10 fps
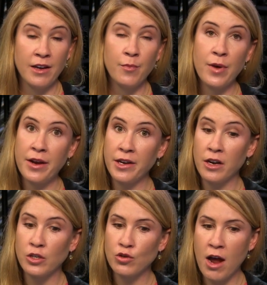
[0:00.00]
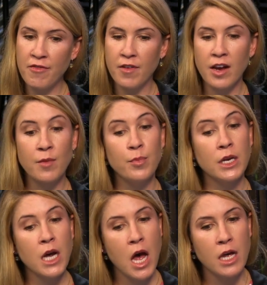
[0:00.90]
depending on traffic,
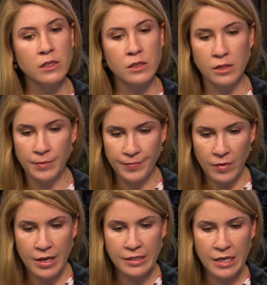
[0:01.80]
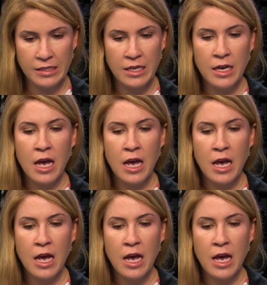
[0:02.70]
because he says,